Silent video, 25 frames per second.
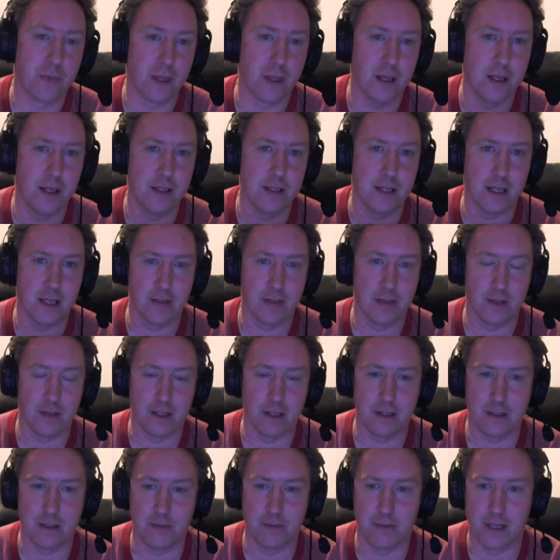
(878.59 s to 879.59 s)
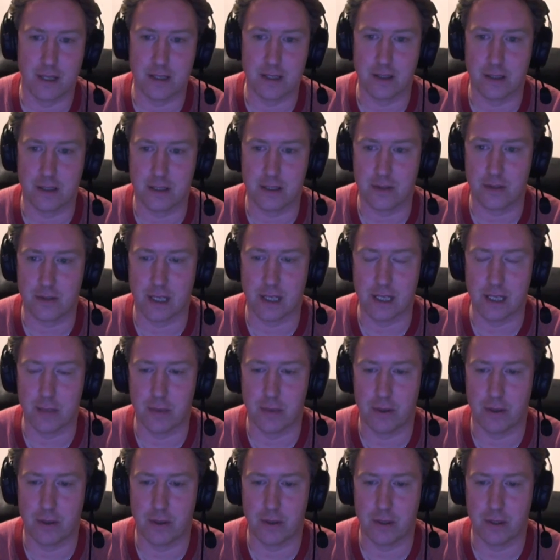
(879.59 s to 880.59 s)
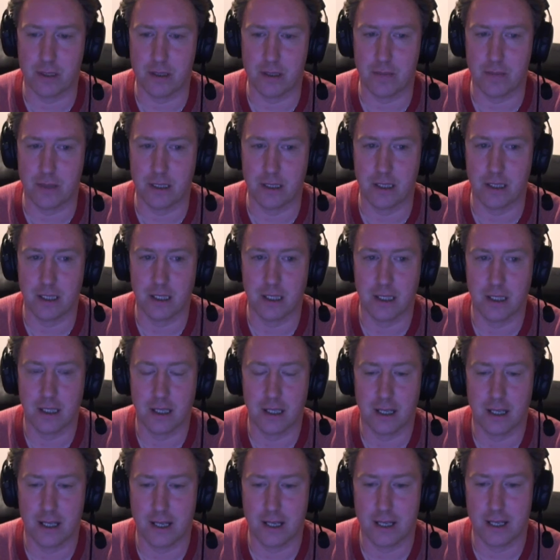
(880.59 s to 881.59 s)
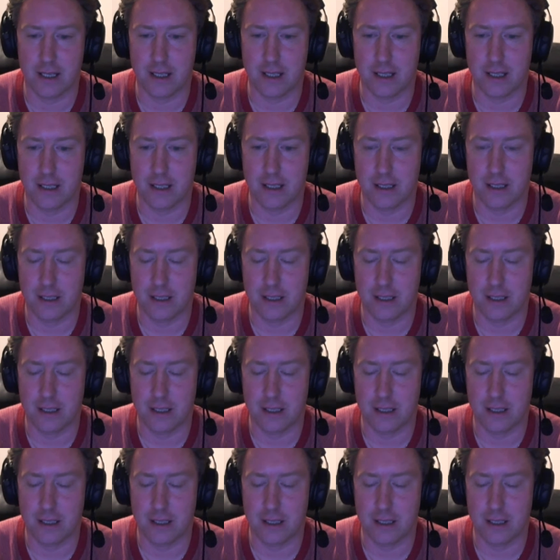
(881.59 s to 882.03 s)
as I think Richard is trying to put it out to be. Uh,